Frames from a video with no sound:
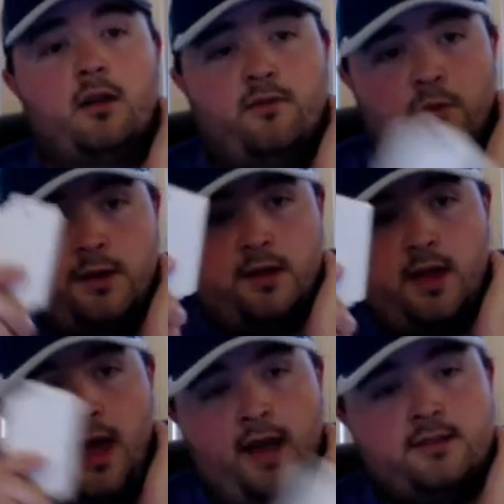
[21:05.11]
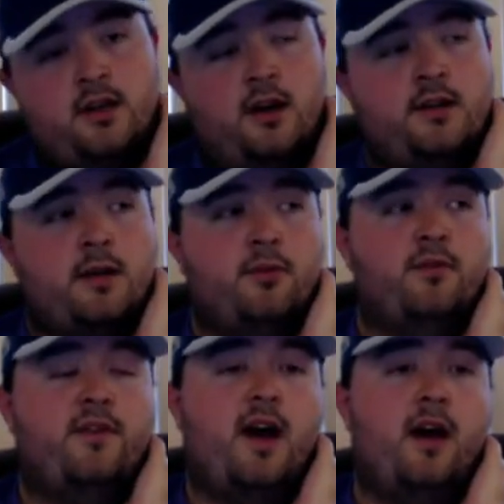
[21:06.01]
Look forward to the Asgard deck
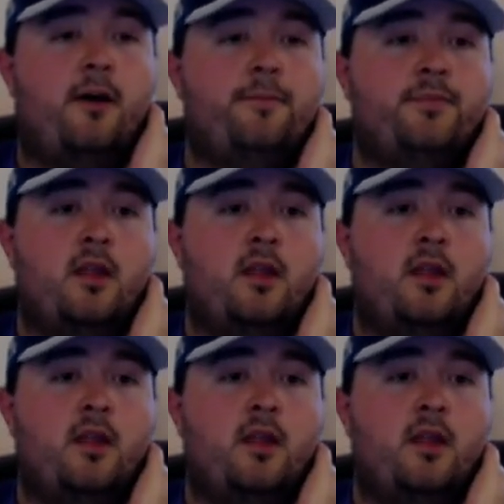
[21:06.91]
profile.